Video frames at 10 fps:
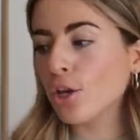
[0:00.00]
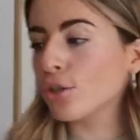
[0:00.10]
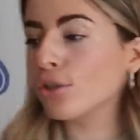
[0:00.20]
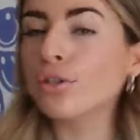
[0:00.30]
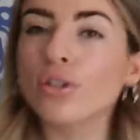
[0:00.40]

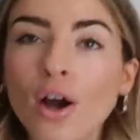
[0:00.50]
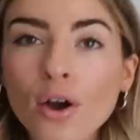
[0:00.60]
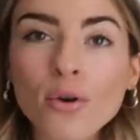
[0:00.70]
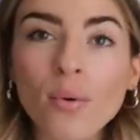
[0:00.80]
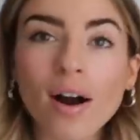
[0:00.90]

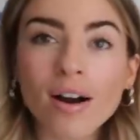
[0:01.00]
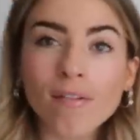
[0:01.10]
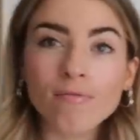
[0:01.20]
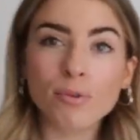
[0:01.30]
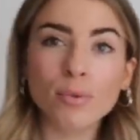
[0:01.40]
so
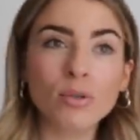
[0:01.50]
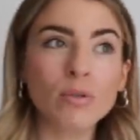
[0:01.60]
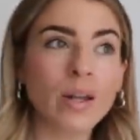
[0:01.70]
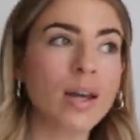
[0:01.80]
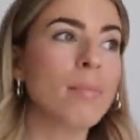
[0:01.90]

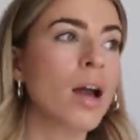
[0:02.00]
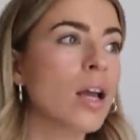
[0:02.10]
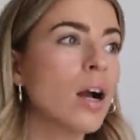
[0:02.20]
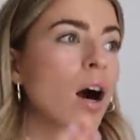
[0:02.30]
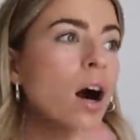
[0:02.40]
uncomfortable and I'm
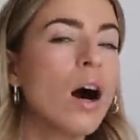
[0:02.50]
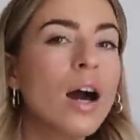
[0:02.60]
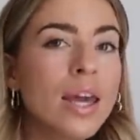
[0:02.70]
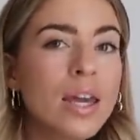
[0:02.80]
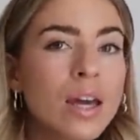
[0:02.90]
like
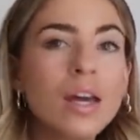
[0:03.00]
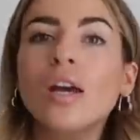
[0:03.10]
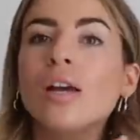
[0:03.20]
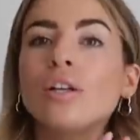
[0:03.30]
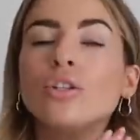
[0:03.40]
I
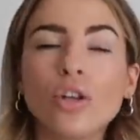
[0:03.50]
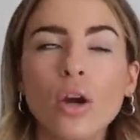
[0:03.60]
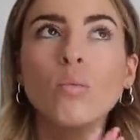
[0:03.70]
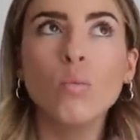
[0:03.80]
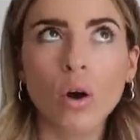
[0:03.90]

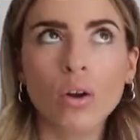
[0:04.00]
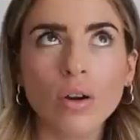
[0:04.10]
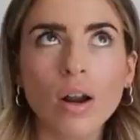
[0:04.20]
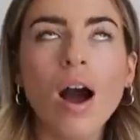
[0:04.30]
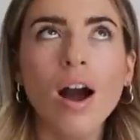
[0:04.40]
don't
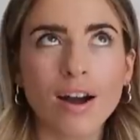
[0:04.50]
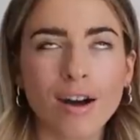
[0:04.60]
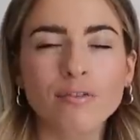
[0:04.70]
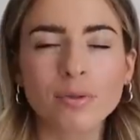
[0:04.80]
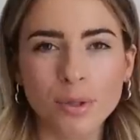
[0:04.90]
want
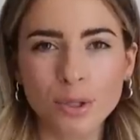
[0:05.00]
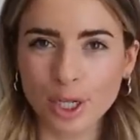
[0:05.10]
uncomfortable